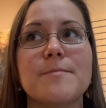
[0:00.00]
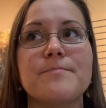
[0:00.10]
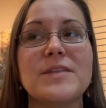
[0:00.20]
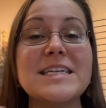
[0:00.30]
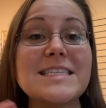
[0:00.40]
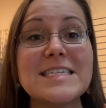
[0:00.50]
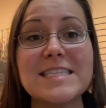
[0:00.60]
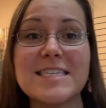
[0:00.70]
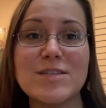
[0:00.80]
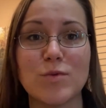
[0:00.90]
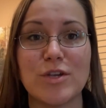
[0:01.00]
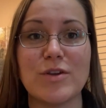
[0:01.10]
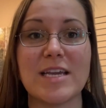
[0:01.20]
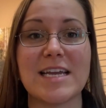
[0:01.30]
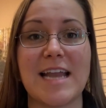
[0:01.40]
instances where you
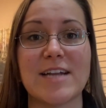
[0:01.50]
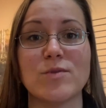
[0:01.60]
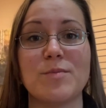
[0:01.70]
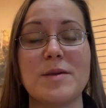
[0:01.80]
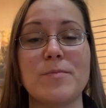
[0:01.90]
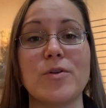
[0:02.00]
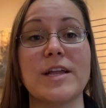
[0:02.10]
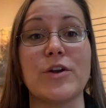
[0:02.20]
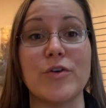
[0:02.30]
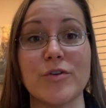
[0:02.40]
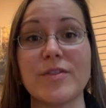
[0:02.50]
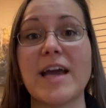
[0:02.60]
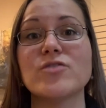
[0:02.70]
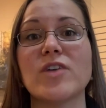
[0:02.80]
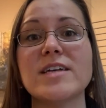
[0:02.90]
can connect with people and earn
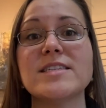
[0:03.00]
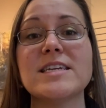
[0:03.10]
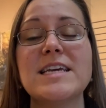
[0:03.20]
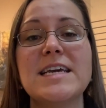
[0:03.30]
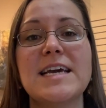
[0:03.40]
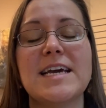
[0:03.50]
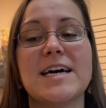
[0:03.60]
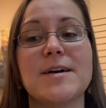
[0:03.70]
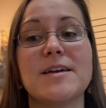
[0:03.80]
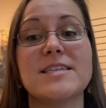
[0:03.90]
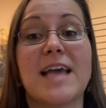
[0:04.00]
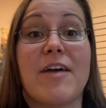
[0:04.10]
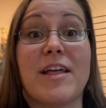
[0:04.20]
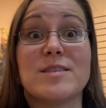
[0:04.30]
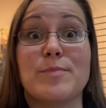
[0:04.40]
that trust is how
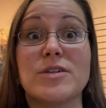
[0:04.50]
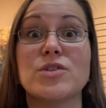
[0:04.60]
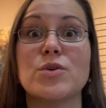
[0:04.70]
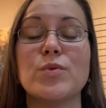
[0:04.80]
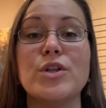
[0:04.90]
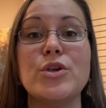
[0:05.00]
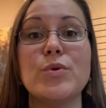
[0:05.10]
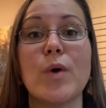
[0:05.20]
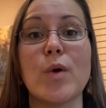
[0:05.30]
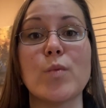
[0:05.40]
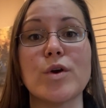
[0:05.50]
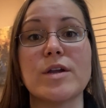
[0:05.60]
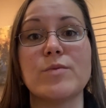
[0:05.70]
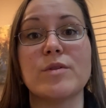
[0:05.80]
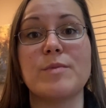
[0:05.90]
that's built. So when you are
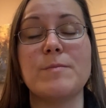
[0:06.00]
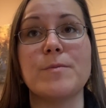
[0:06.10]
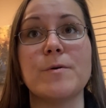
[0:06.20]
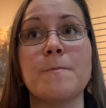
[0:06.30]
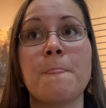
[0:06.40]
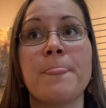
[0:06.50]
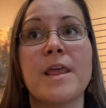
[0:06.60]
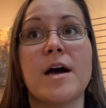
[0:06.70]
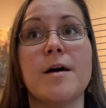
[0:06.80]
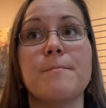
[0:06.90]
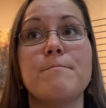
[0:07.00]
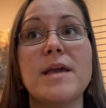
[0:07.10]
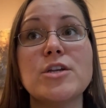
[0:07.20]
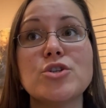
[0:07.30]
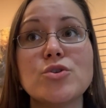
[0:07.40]
working with people,
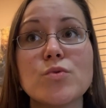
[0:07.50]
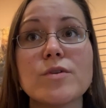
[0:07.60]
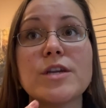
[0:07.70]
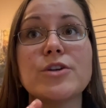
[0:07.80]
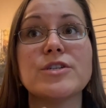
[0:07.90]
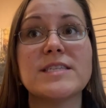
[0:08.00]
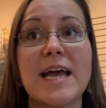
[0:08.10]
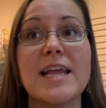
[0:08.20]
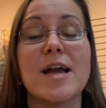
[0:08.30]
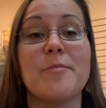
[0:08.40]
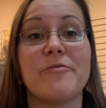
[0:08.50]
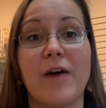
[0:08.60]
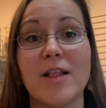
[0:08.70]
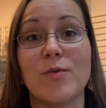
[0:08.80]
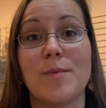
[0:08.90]
make sure that you're setting up
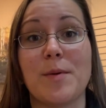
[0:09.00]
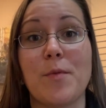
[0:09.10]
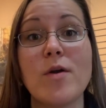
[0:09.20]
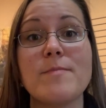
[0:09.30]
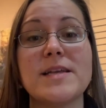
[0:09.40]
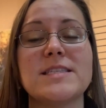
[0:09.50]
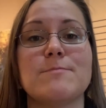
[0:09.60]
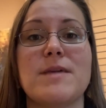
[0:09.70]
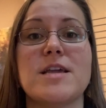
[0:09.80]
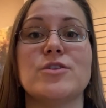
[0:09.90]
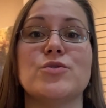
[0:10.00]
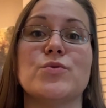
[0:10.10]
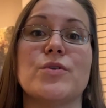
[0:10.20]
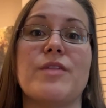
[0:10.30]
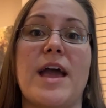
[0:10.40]
follow-up appointments, making
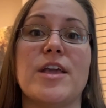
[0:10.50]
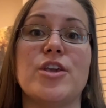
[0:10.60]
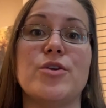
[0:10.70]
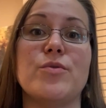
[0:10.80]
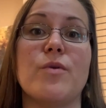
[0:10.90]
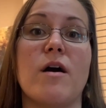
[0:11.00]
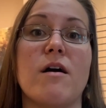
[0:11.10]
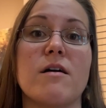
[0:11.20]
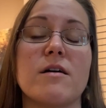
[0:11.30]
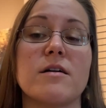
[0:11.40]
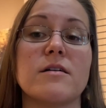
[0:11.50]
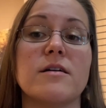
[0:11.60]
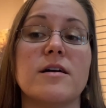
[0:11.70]
sure that you are